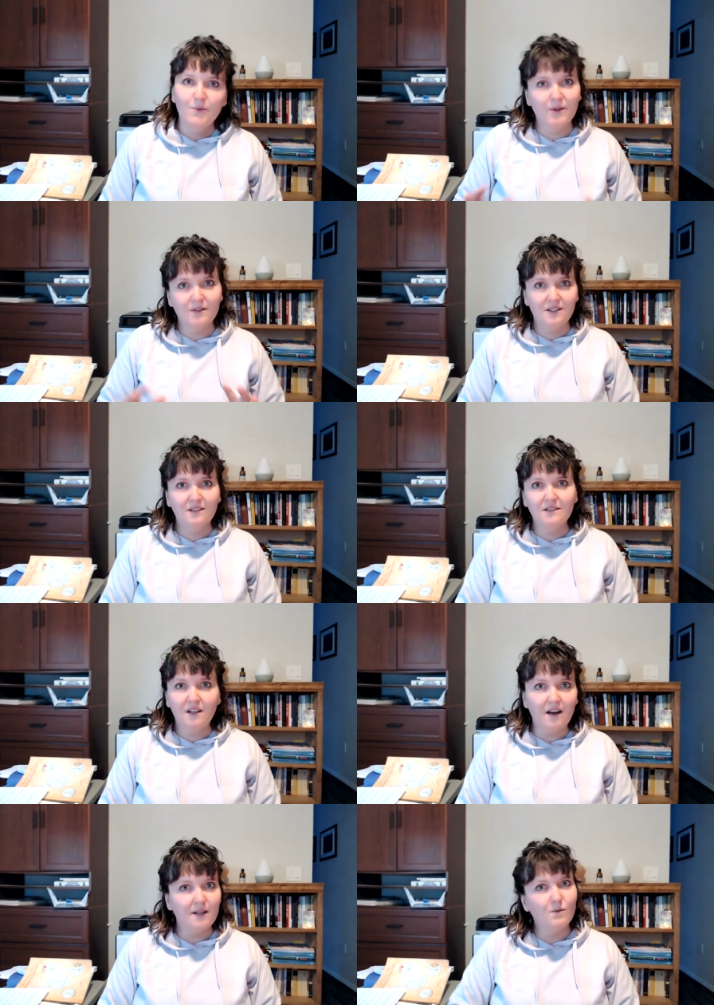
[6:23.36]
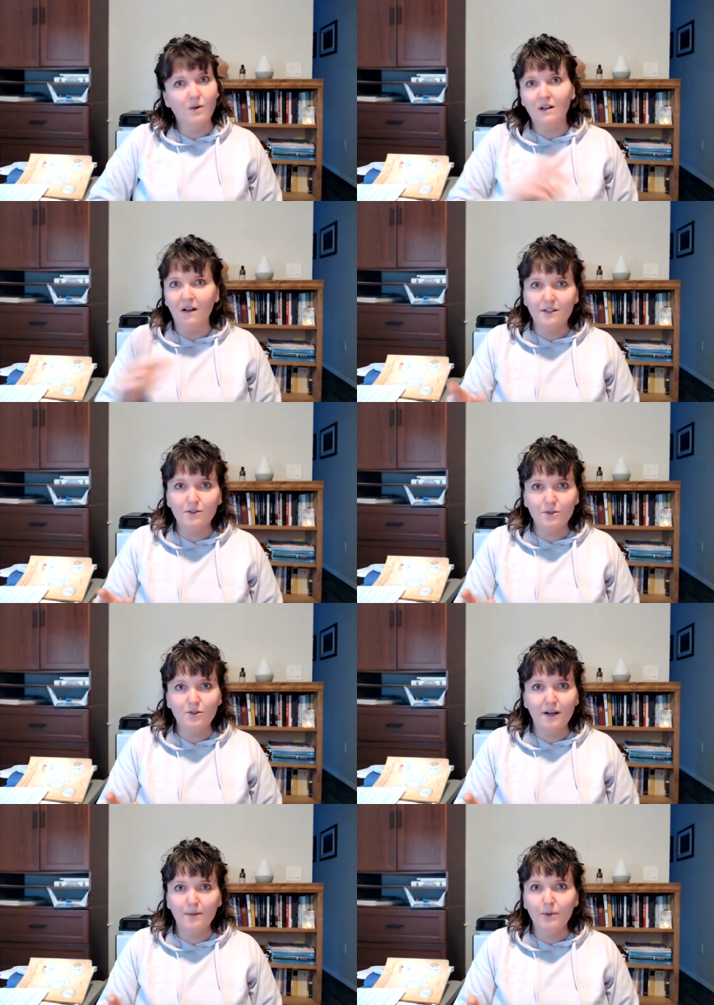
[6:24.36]
Were there still times where clients were
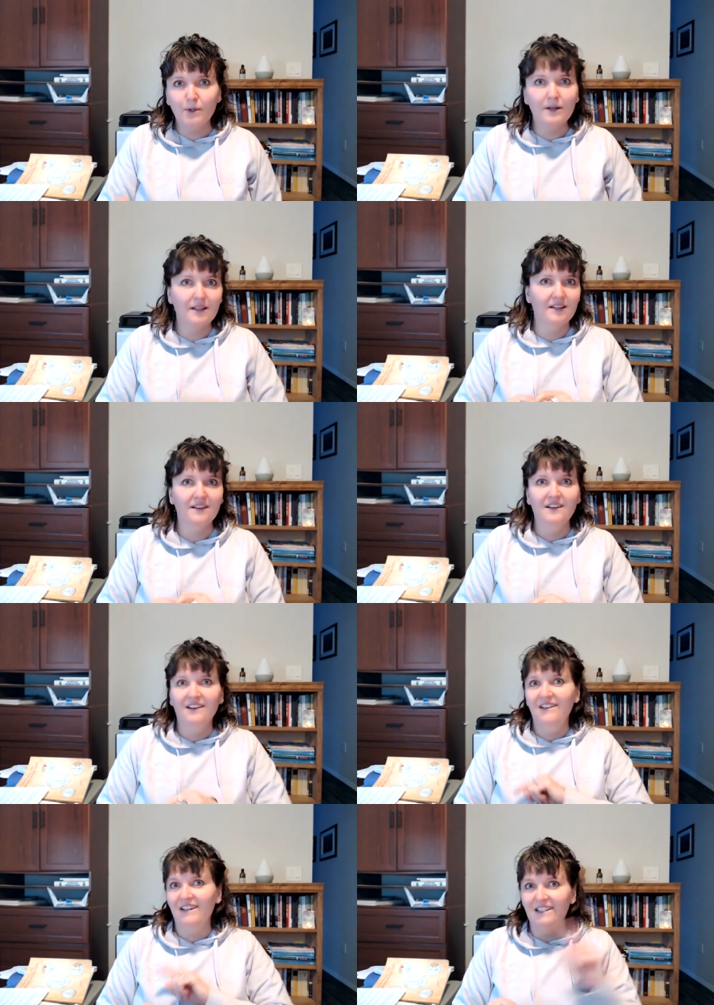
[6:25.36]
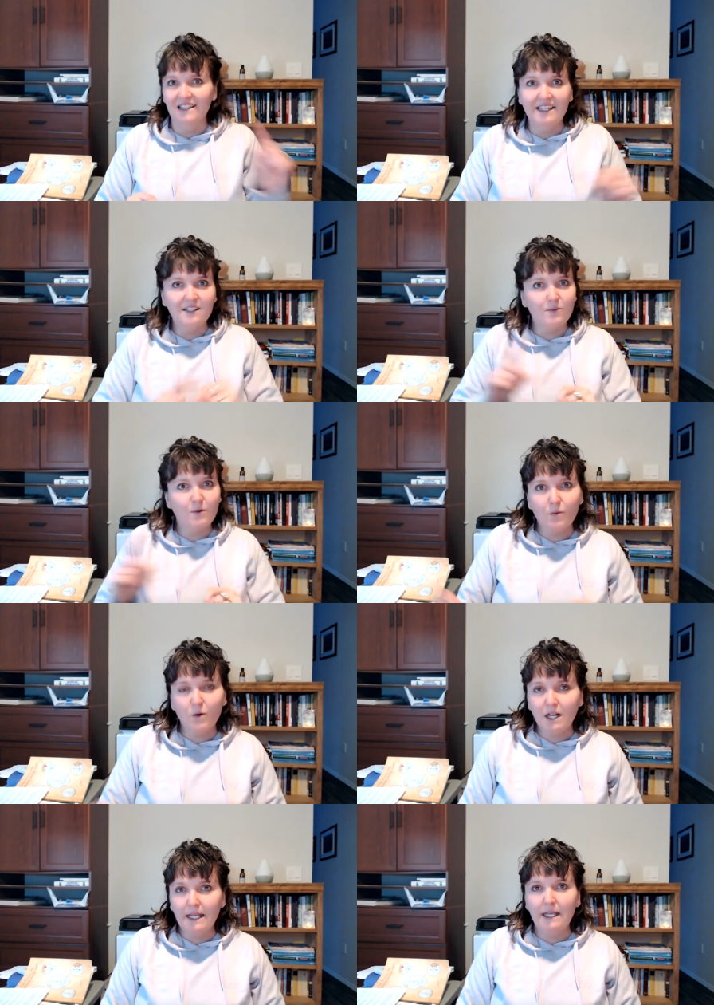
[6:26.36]
trying to book and the links weren't
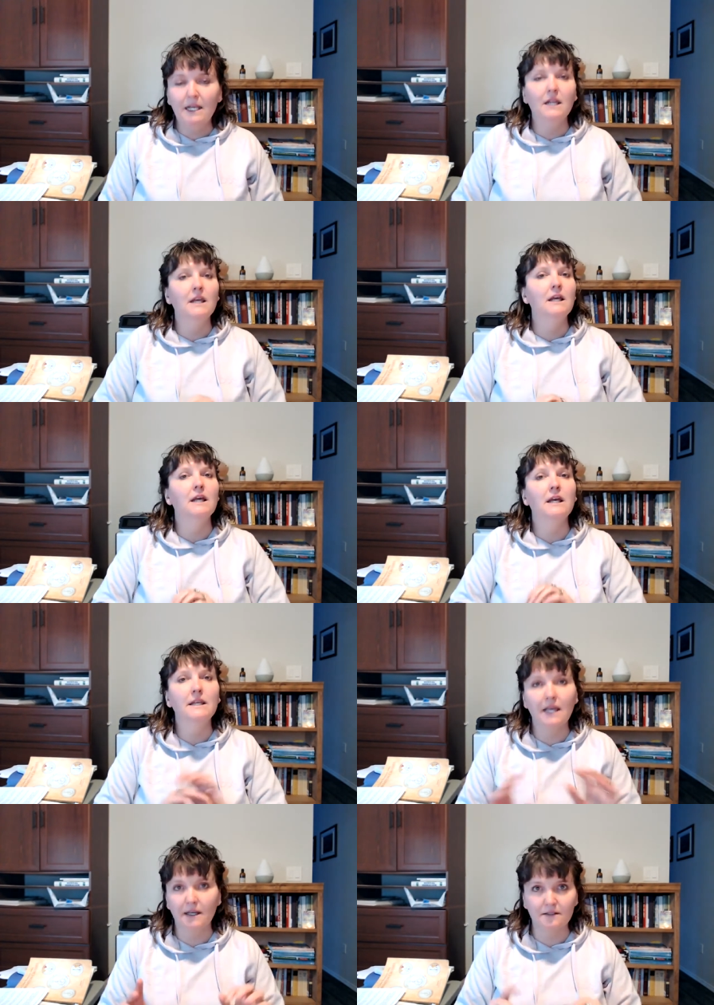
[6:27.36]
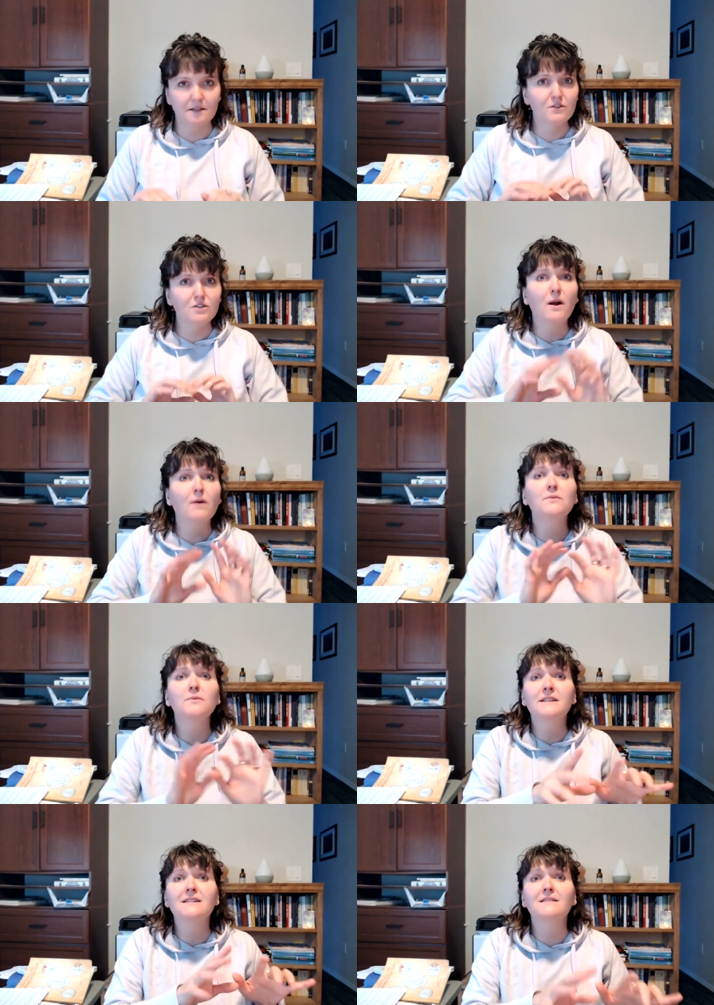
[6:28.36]
working? Yes. There's
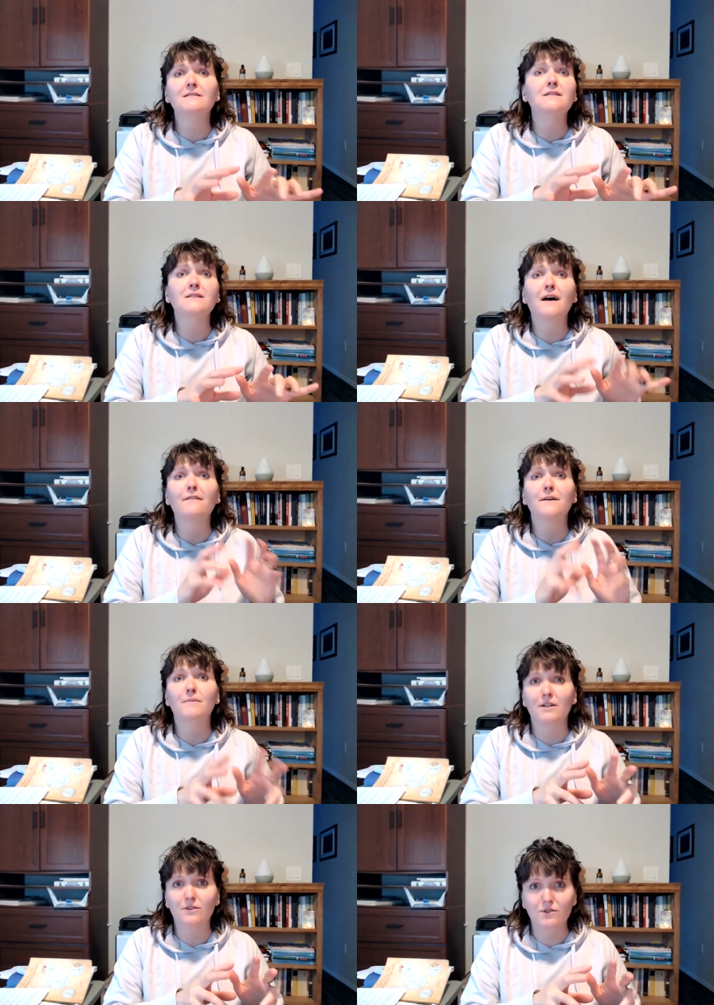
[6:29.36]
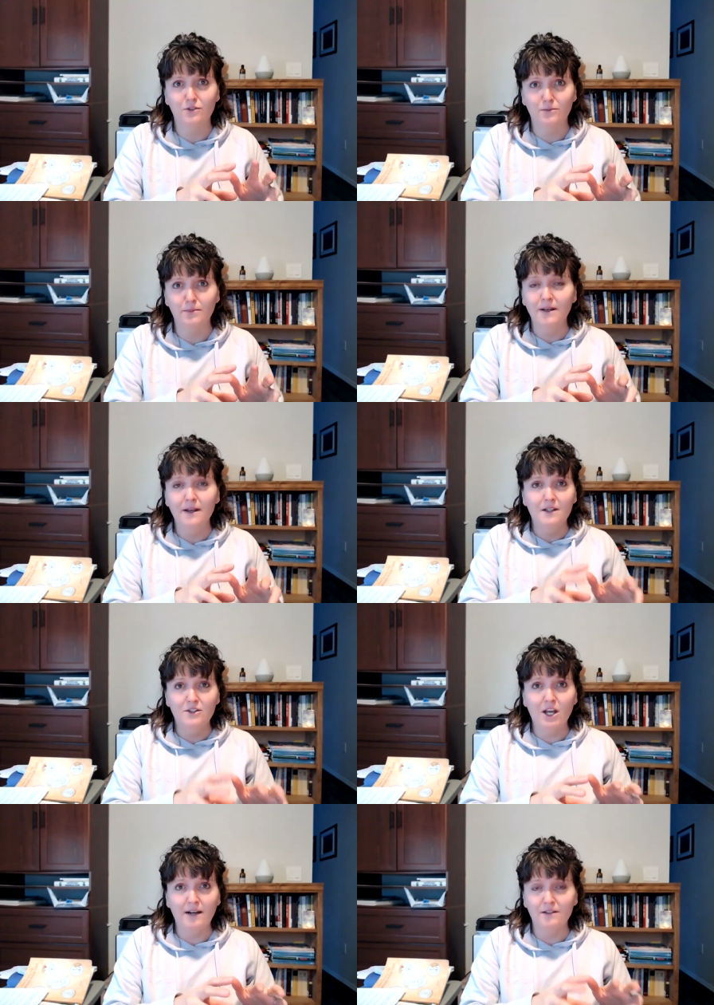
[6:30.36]
probably still stuff in my YouTube
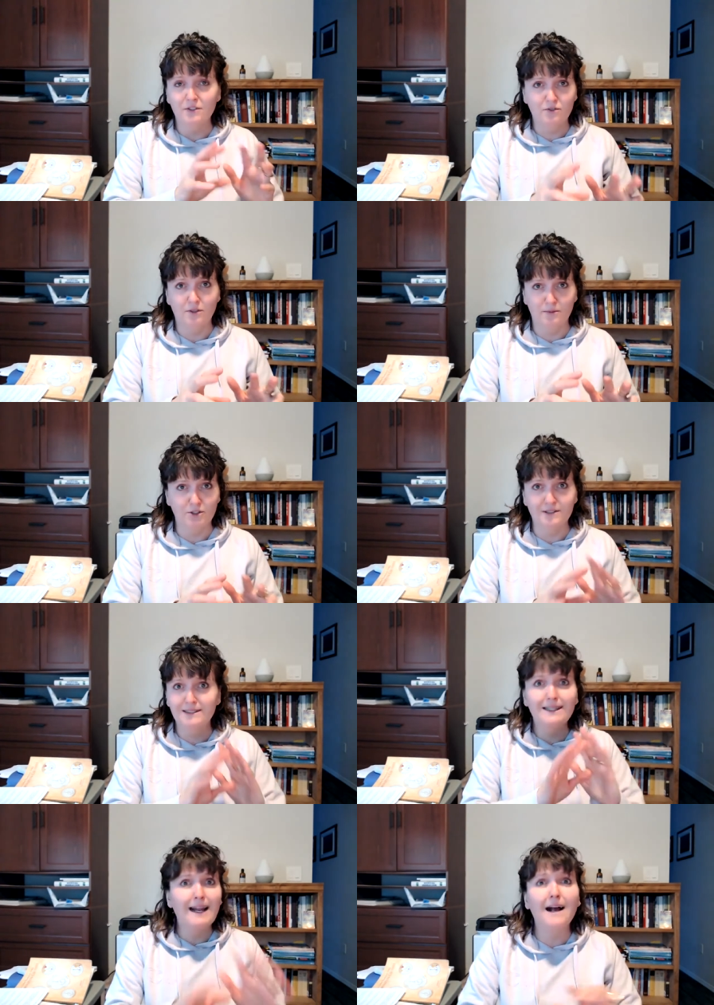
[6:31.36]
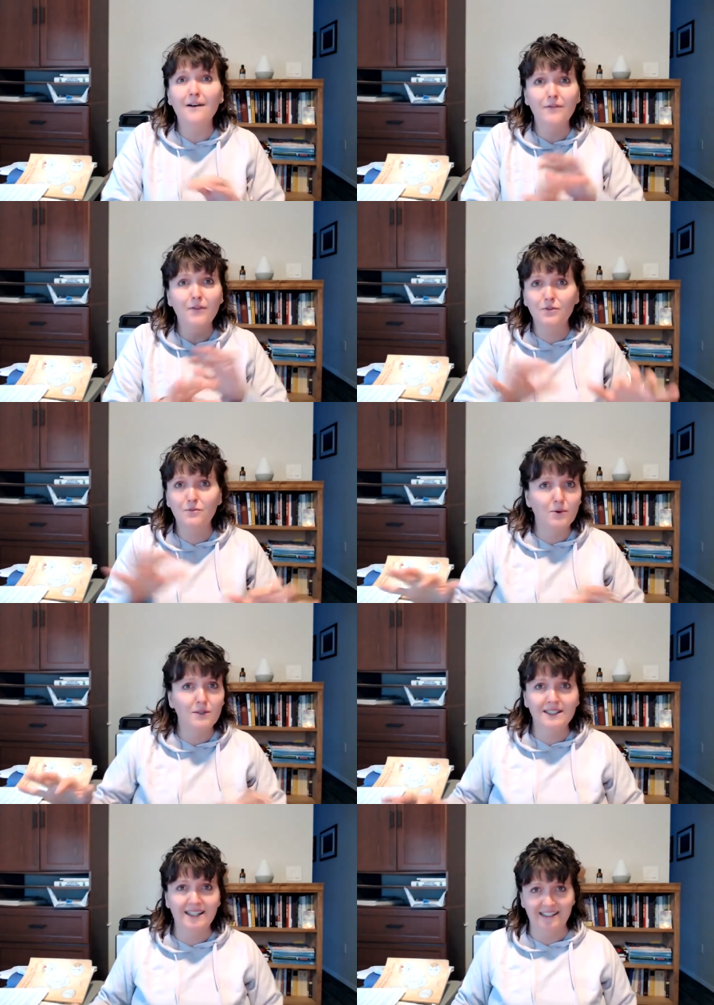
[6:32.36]
channel descriptions that have those
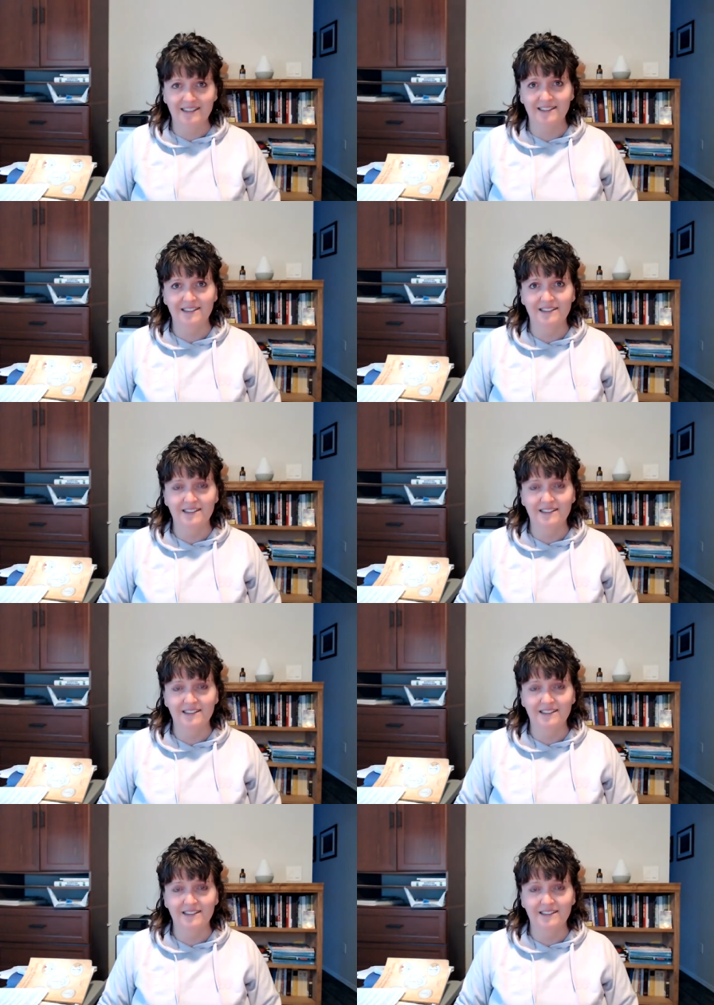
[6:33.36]
broken links.